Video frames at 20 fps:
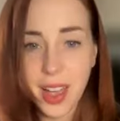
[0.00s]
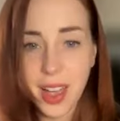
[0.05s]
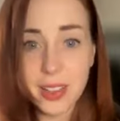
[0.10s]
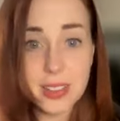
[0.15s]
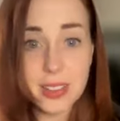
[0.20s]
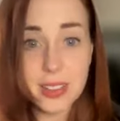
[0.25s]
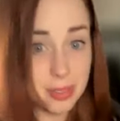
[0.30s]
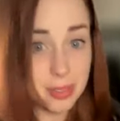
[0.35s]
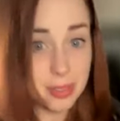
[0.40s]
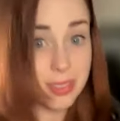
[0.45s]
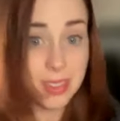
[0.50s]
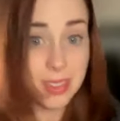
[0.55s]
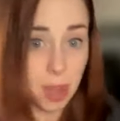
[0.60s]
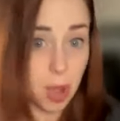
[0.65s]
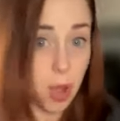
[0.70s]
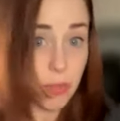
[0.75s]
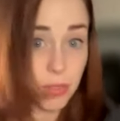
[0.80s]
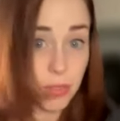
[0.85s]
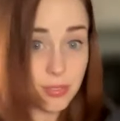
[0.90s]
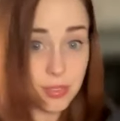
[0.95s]
And so
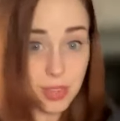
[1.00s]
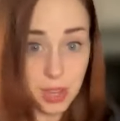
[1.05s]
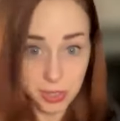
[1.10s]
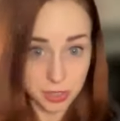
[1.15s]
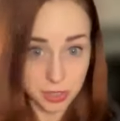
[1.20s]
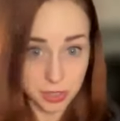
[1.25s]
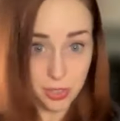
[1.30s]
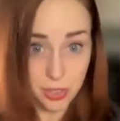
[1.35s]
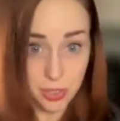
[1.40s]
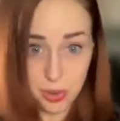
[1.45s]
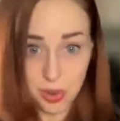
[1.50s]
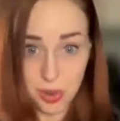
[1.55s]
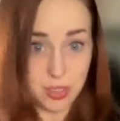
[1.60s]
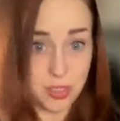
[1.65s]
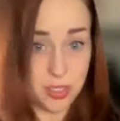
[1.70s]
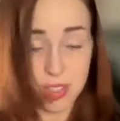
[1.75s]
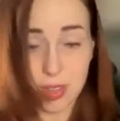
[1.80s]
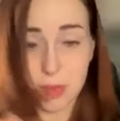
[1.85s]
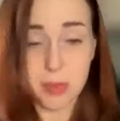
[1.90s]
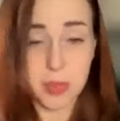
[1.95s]
often, yes, you
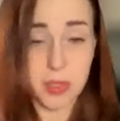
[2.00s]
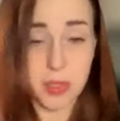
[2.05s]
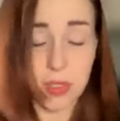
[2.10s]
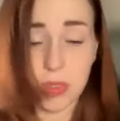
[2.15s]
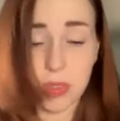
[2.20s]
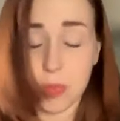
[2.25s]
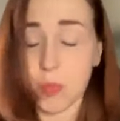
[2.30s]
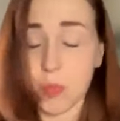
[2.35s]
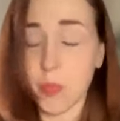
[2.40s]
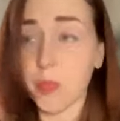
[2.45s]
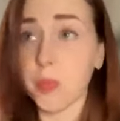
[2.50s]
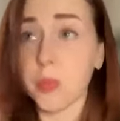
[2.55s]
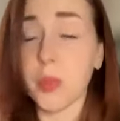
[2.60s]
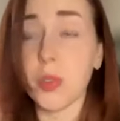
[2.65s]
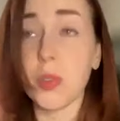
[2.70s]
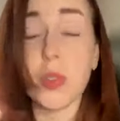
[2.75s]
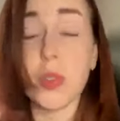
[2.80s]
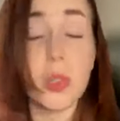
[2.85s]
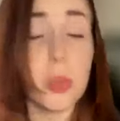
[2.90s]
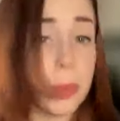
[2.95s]
heard some
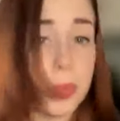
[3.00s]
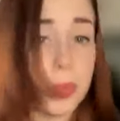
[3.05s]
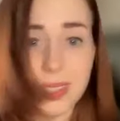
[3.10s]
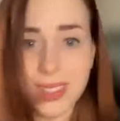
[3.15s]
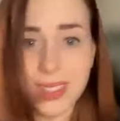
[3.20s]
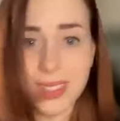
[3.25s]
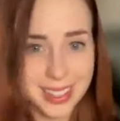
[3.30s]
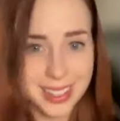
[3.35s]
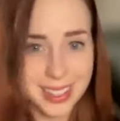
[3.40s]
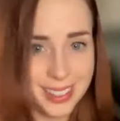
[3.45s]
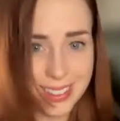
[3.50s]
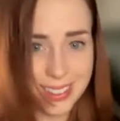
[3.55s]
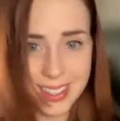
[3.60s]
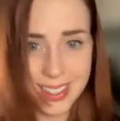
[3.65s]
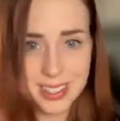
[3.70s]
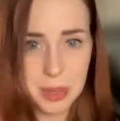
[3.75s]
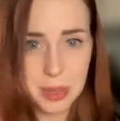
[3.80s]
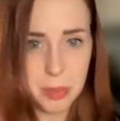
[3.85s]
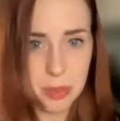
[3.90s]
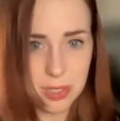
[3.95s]
stupid thing
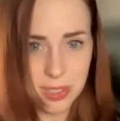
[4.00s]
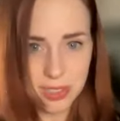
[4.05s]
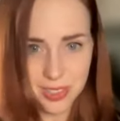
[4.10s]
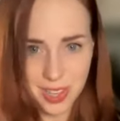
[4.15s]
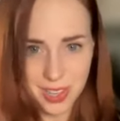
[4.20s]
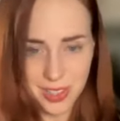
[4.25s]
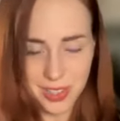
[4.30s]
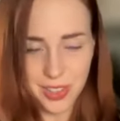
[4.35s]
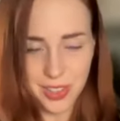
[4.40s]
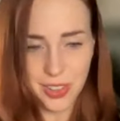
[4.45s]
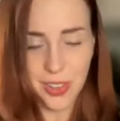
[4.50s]
that someone just said to